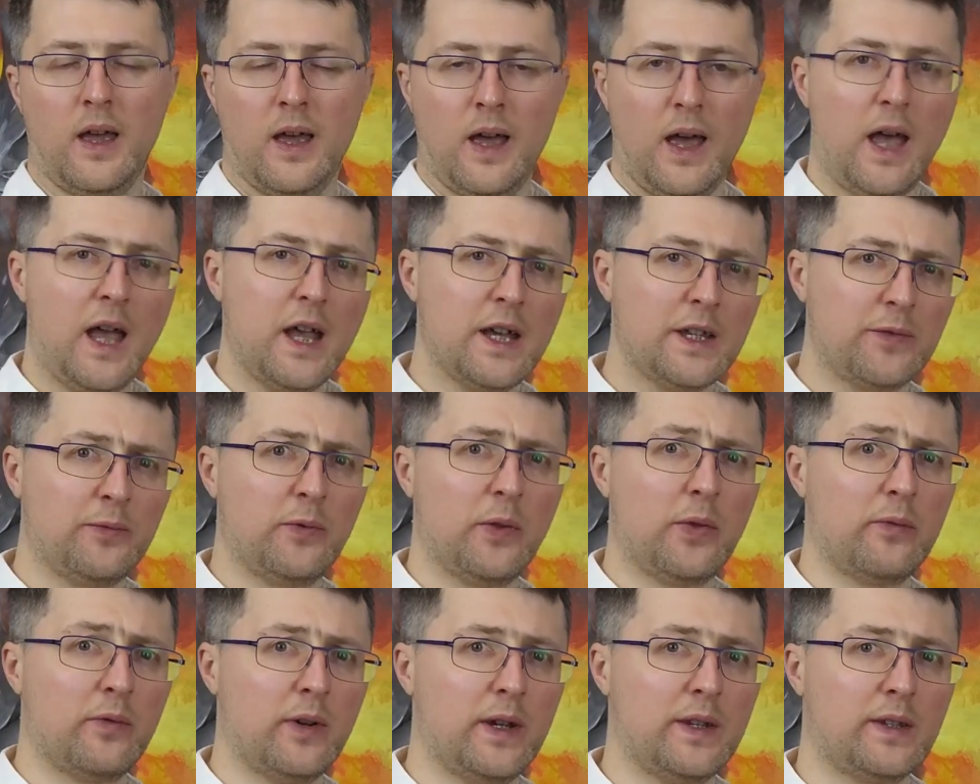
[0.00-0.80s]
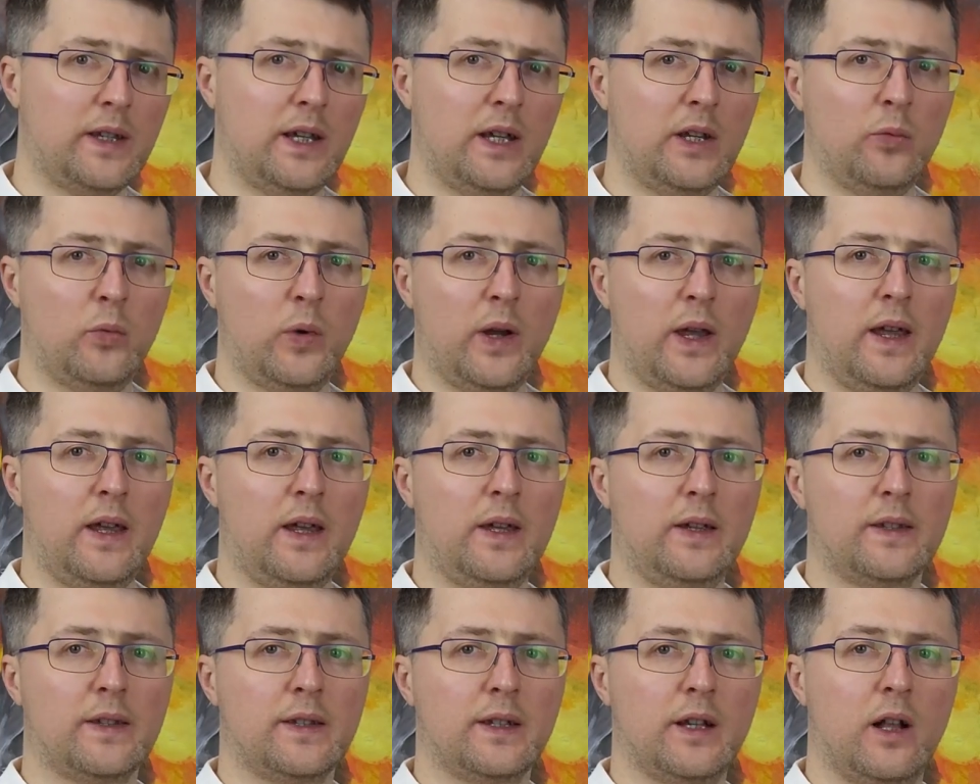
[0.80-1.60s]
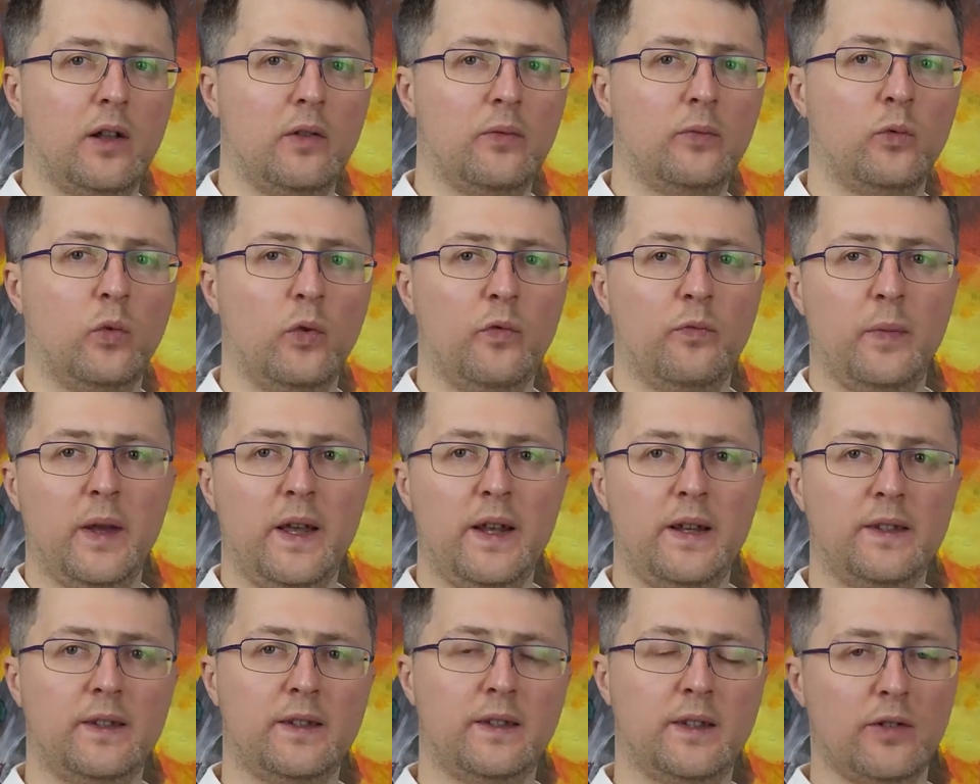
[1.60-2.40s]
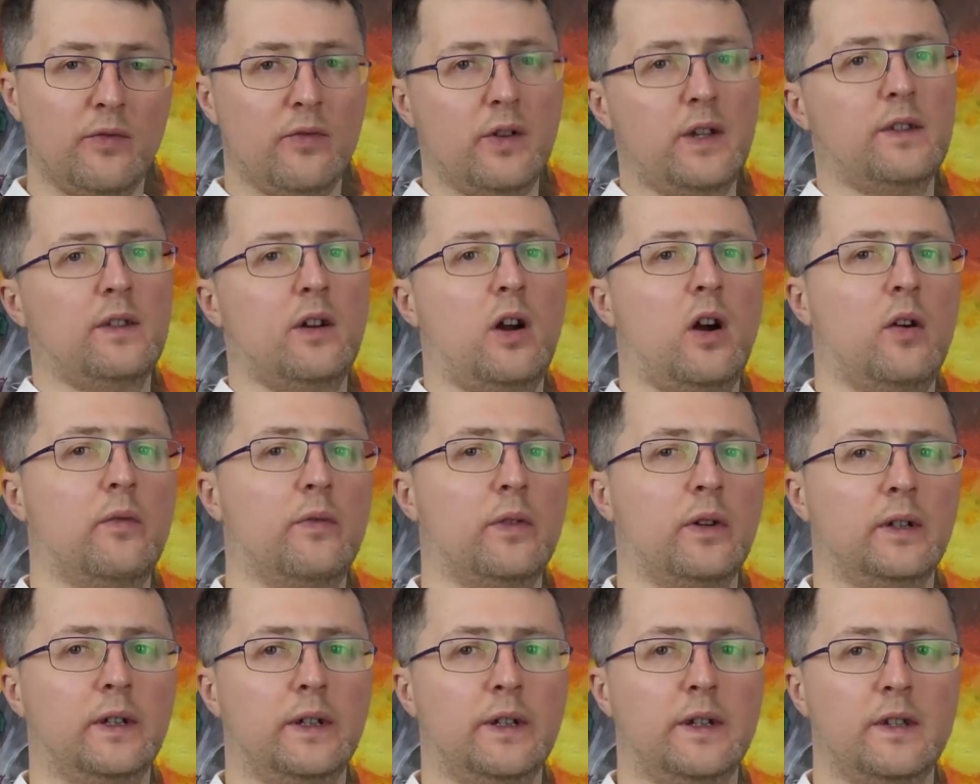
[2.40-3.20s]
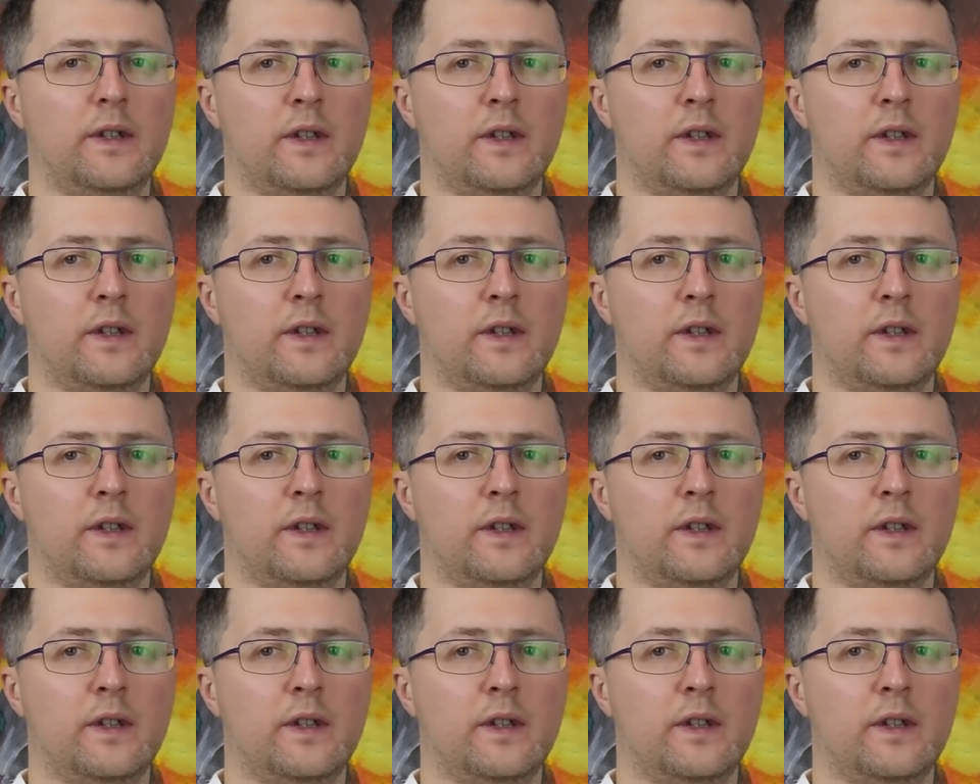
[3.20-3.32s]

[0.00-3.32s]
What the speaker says: As for the REST gateway itself, we've made a series of releases